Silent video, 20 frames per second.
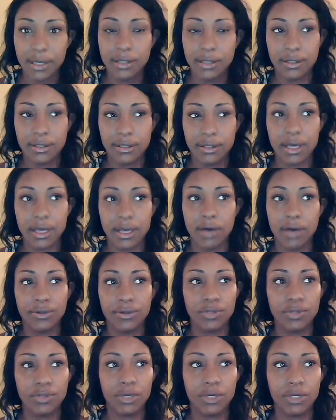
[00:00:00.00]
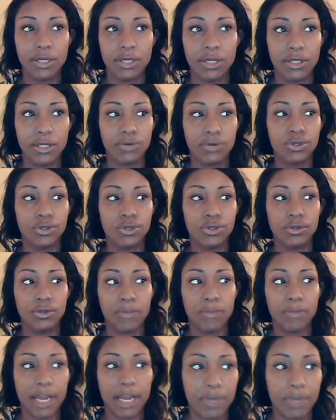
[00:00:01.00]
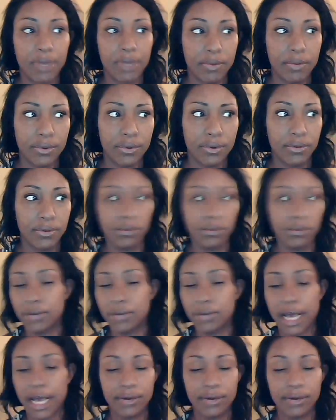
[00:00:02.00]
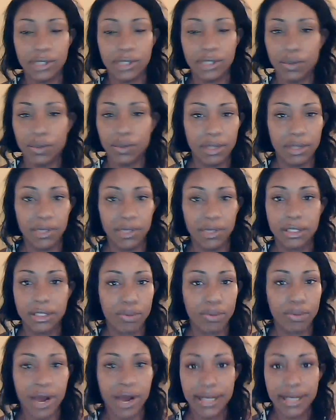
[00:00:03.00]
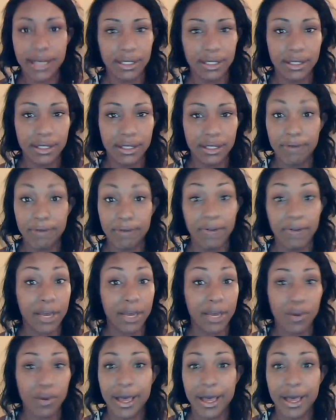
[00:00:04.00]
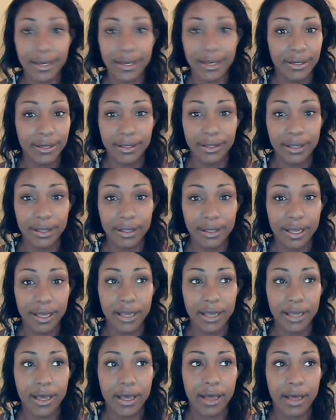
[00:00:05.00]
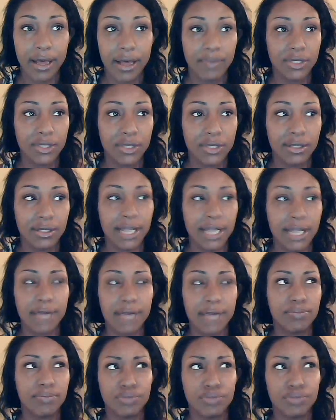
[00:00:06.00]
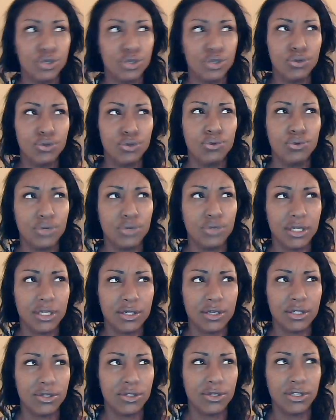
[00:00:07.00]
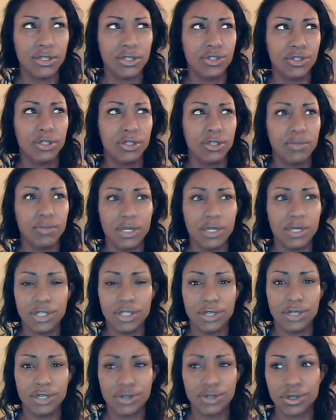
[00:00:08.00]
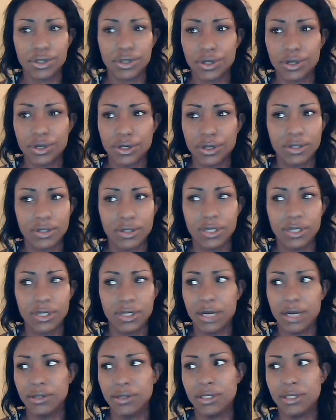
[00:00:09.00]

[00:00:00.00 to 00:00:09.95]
So just because they don't choose black people, I don't see what the big surprise is. So fucking what? This is not news. This shouldn't be a tearjerker.